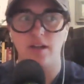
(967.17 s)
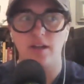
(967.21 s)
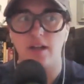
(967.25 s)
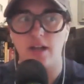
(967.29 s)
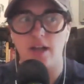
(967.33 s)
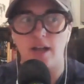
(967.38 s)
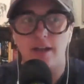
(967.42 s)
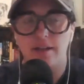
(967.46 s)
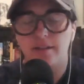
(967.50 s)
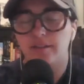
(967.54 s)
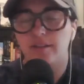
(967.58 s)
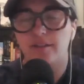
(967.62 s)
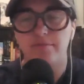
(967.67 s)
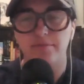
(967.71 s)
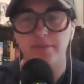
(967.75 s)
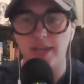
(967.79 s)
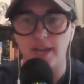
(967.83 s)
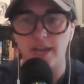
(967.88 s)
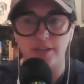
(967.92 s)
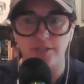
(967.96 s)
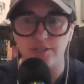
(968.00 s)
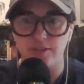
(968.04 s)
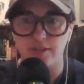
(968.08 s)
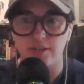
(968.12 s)
I love
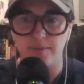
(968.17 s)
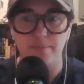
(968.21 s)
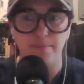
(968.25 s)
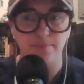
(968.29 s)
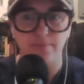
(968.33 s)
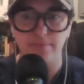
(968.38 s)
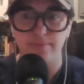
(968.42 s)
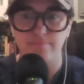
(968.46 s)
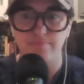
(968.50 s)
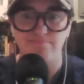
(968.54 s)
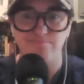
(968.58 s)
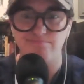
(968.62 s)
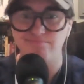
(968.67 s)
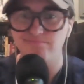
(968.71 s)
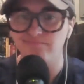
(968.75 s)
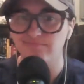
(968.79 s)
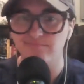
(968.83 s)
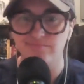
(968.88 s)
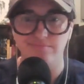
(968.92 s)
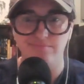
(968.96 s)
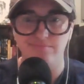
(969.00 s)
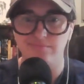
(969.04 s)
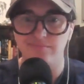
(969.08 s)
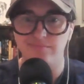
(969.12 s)
ketchup.
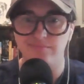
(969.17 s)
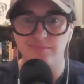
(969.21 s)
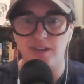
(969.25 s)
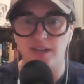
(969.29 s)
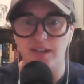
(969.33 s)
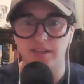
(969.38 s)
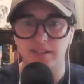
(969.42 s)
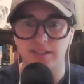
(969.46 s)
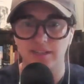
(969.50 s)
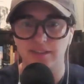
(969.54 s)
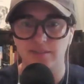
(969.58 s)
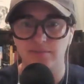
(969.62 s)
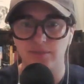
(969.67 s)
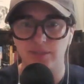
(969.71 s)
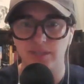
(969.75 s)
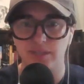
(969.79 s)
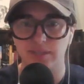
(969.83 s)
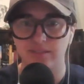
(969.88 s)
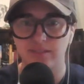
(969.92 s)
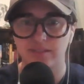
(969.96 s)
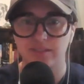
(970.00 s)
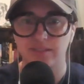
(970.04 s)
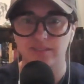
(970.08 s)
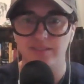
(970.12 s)
Not gonna
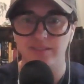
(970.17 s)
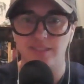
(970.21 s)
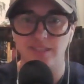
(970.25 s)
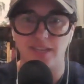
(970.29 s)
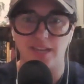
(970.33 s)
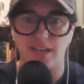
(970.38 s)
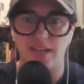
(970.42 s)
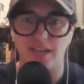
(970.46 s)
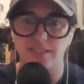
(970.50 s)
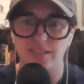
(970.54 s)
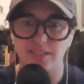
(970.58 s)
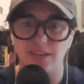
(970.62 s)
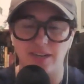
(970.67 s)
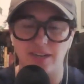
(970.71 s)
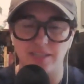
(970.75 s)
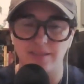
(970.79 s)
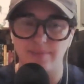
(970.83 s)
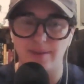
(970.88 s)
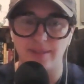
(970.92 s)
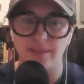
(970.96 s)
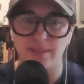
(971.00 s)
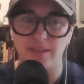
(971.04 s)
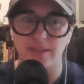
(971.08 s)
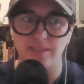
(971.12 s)
be. Yeah, I talked
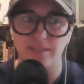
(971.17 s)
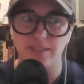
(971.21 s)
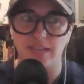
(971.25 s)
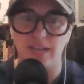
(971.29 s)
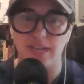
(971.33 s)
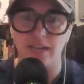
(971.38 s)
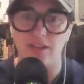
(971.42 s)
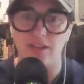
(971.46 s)
about this. I